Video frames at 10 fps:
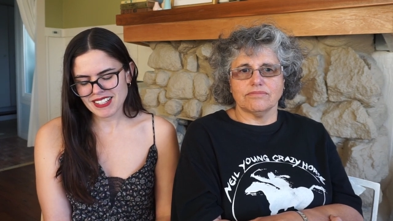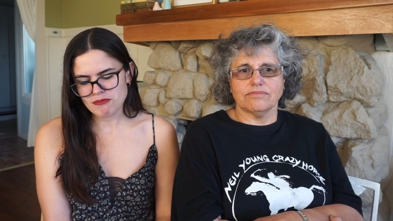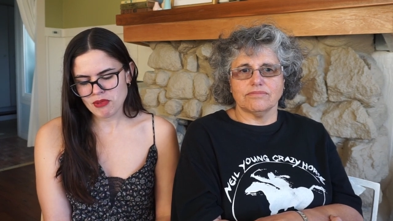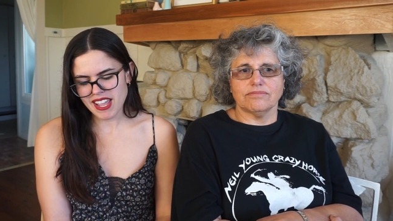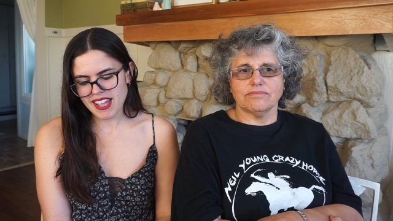
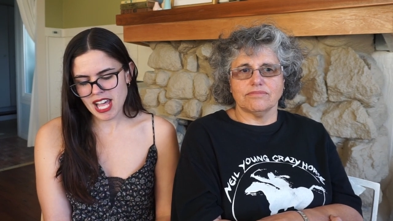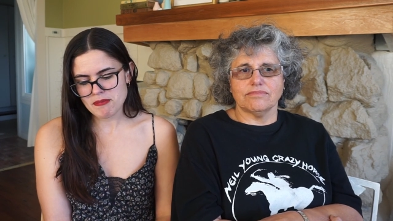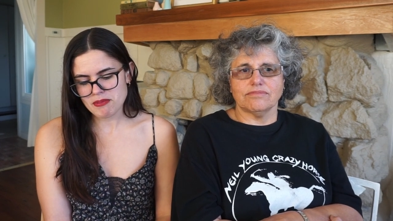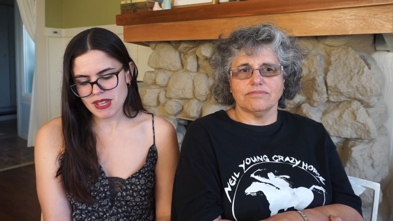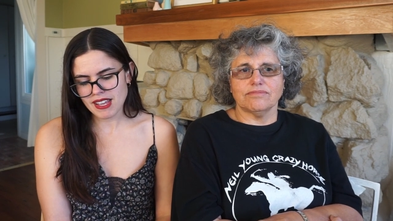
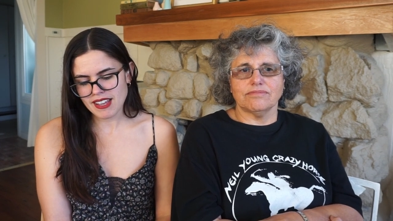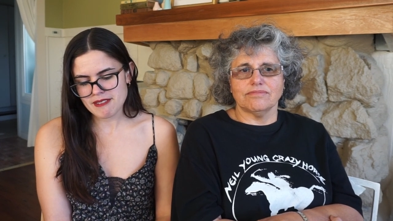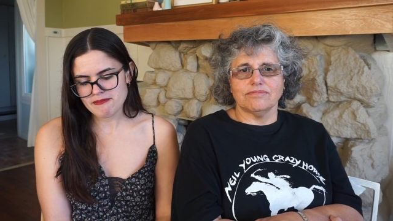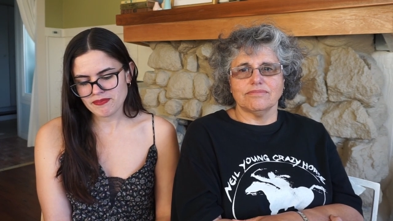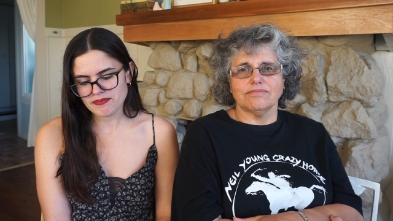Speaker 1: breakup.
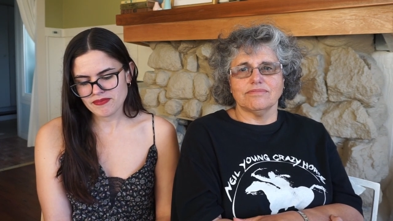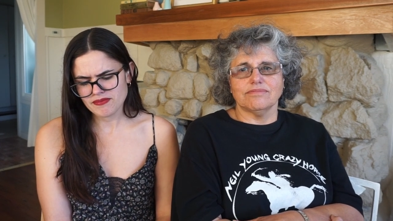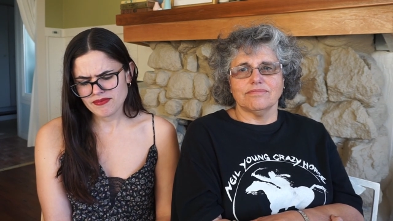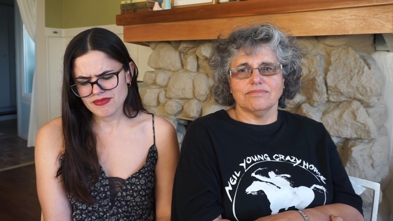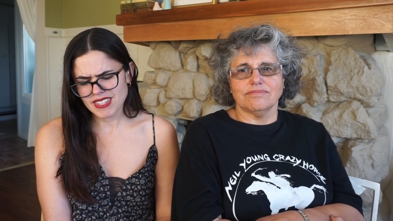Um,
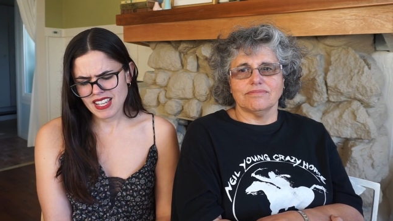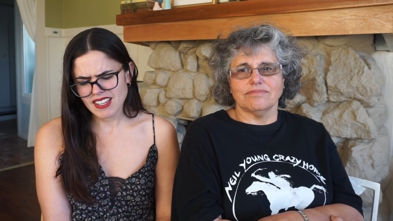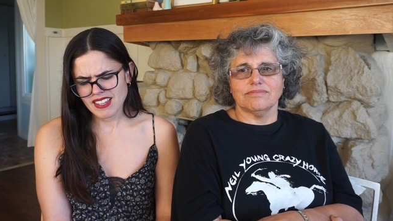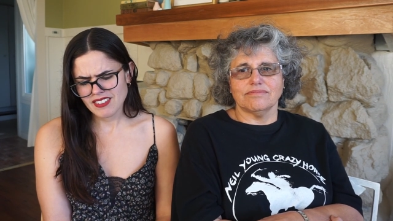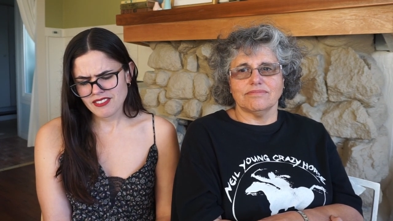
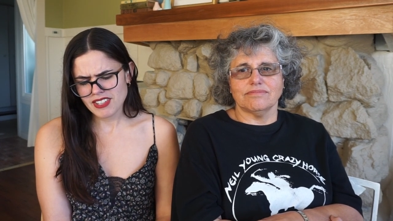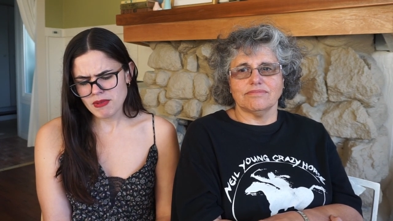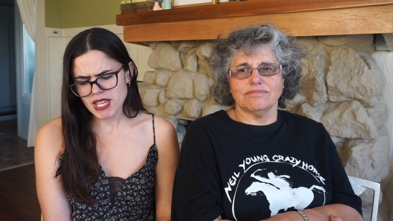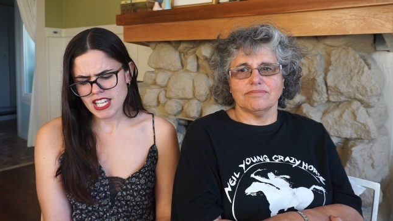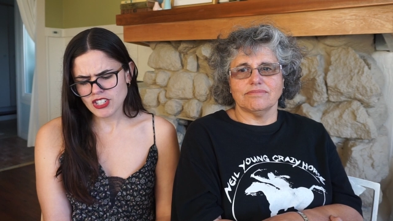
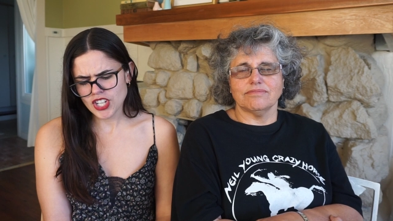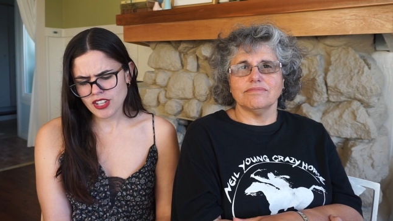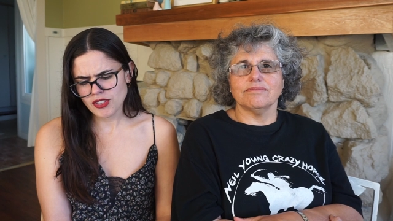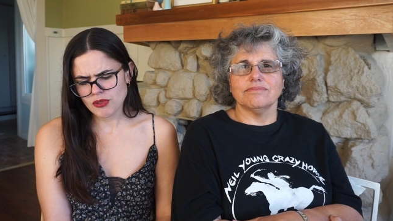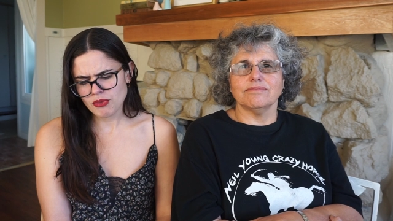Phoebe and
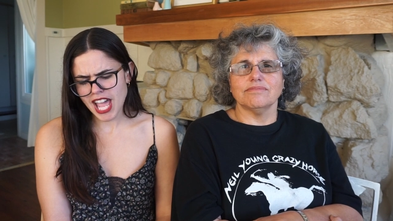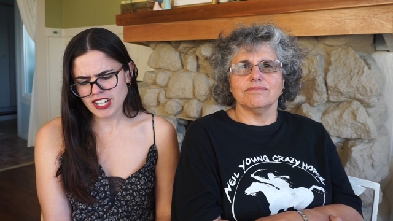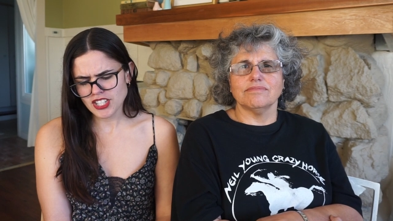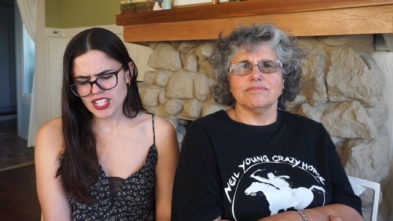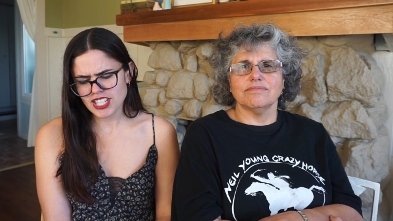Chandler
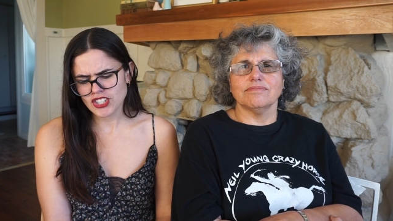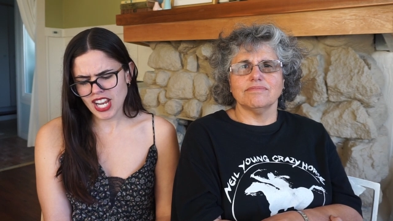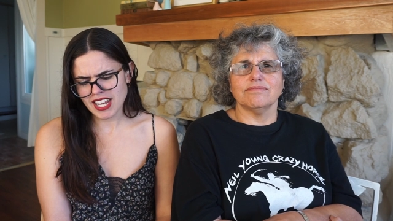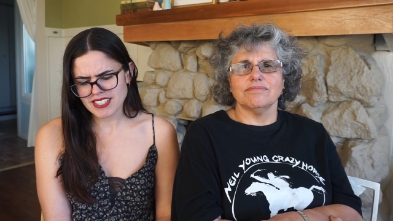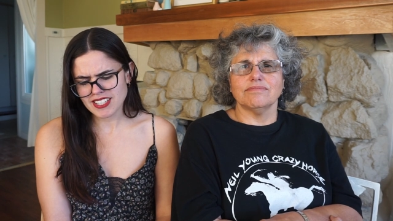reaction to
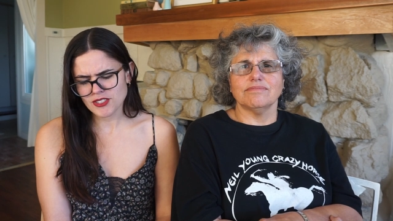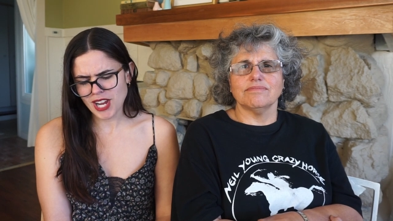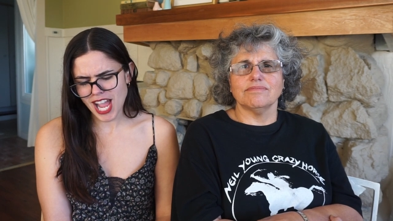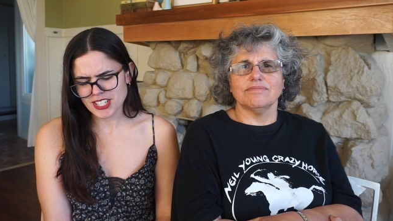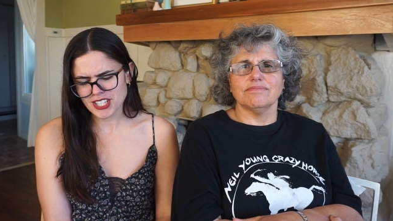Janice's
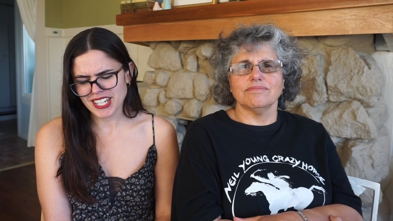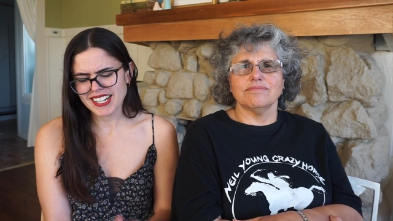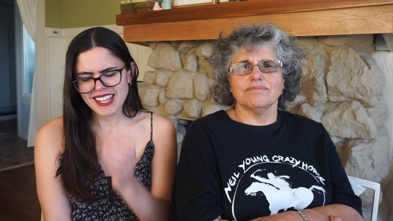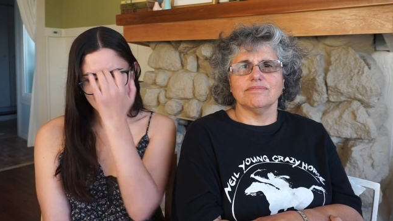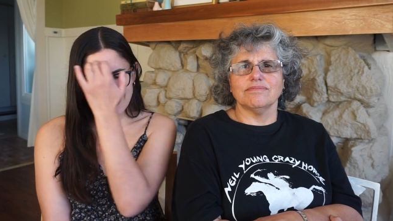
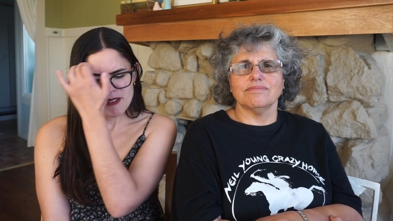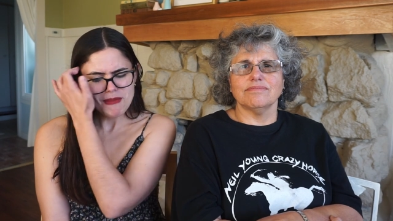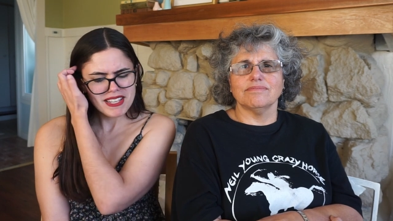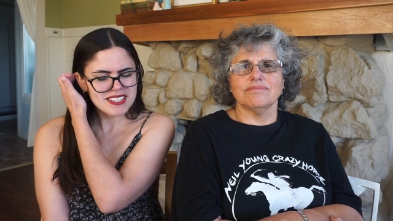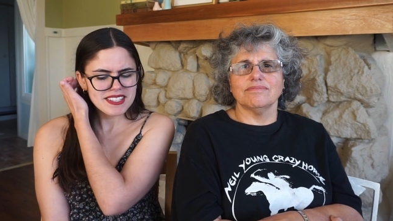reaction.
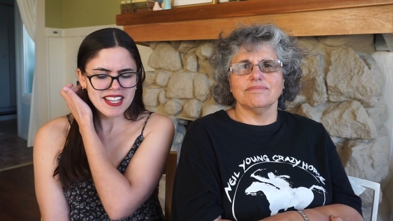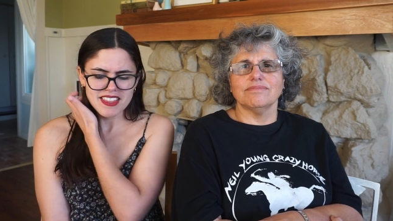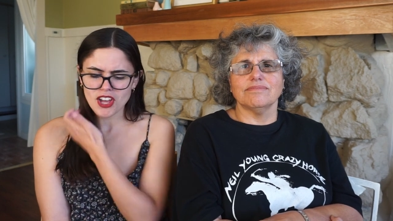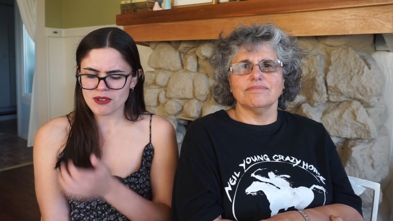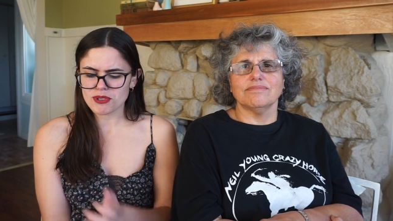Basically,
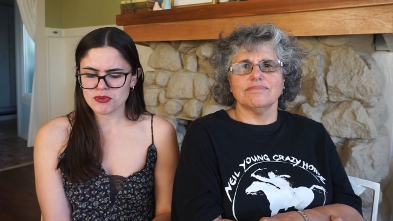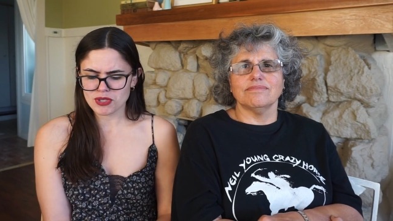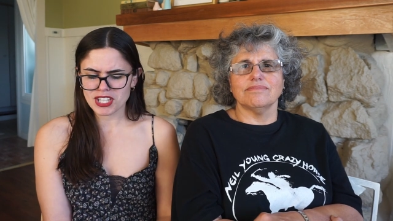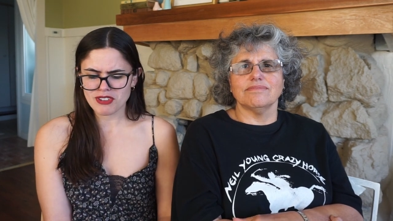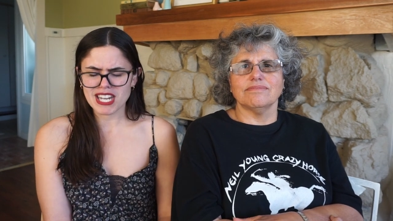I thought it was
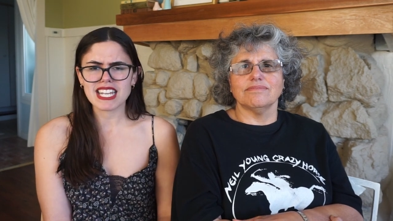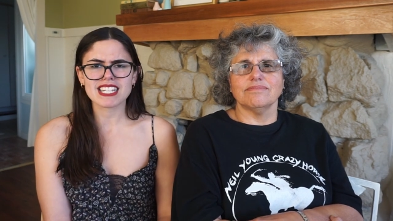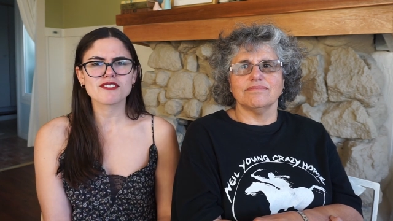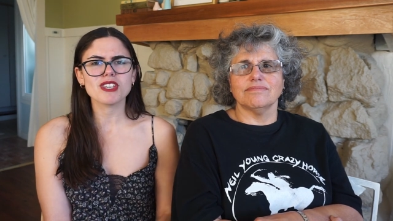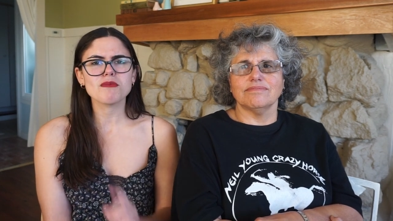really funny
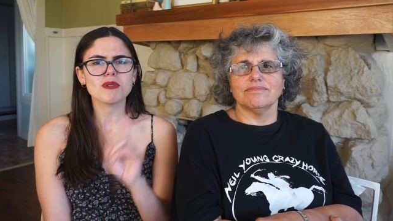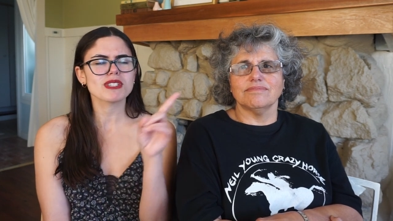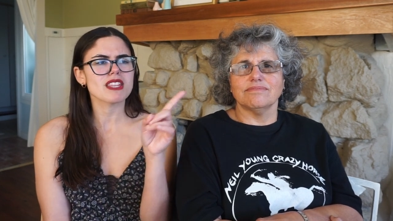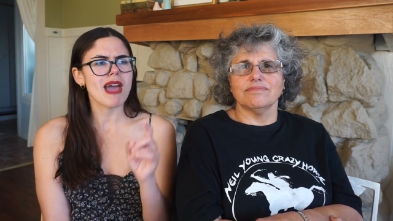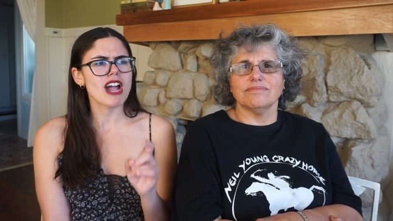because Phoebe was
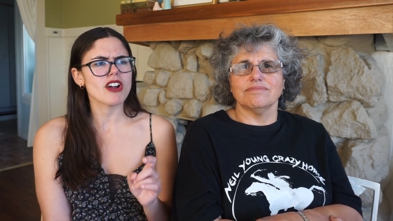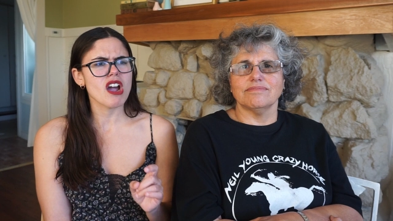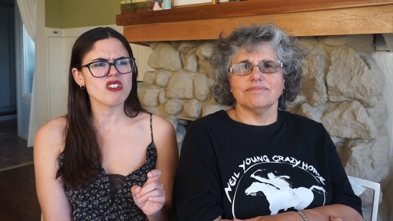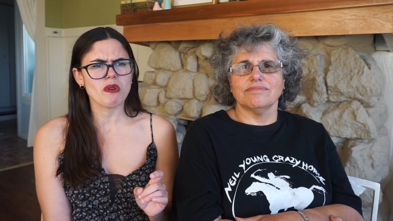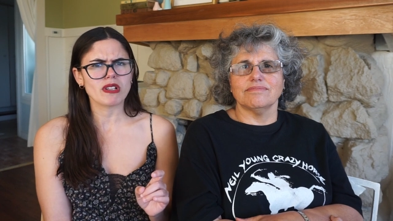in the
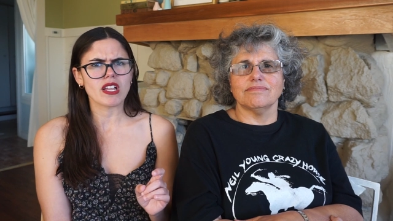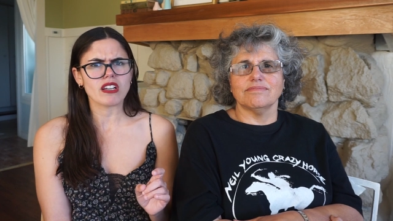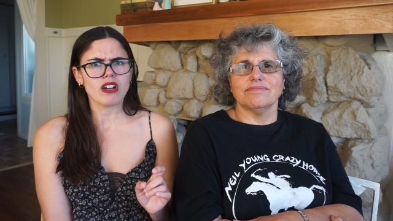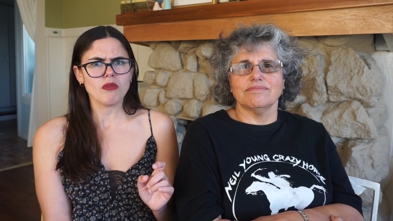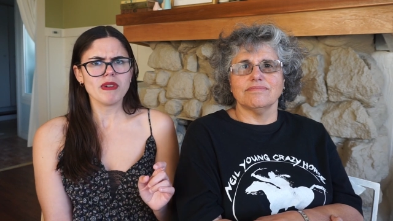background going
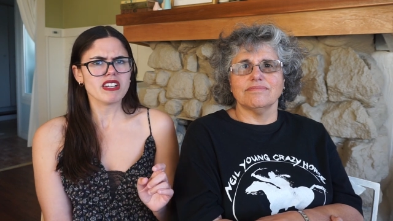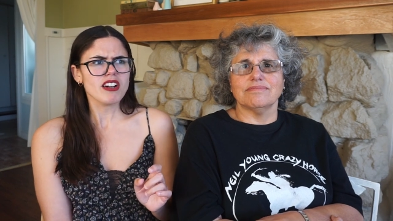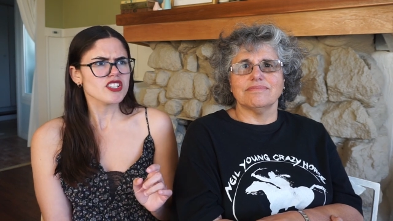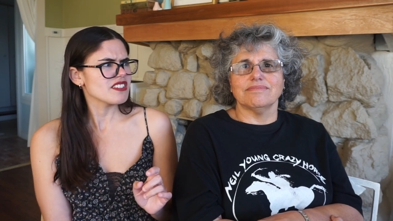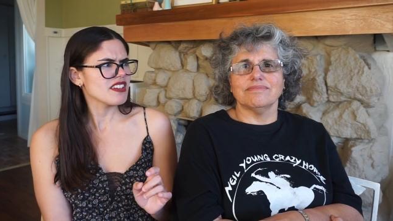like, my
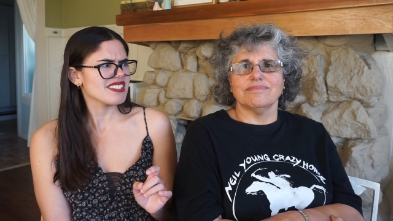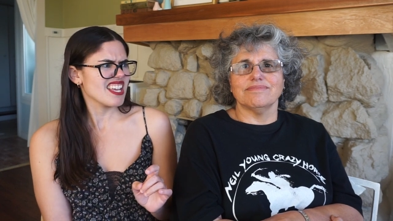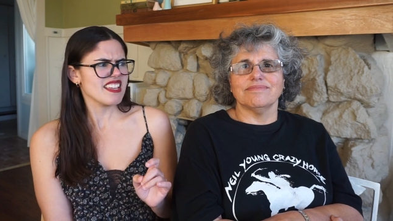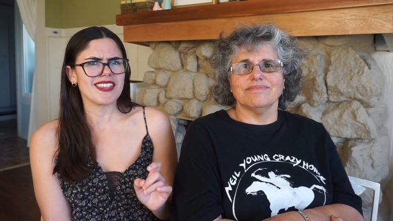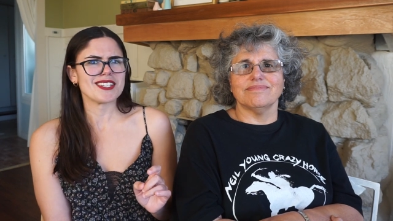God, she's not
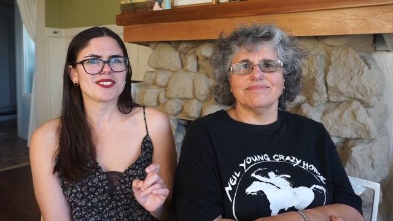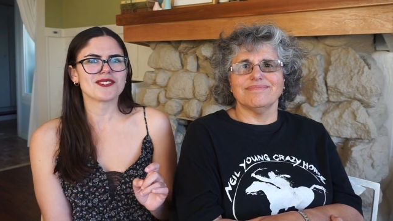taking this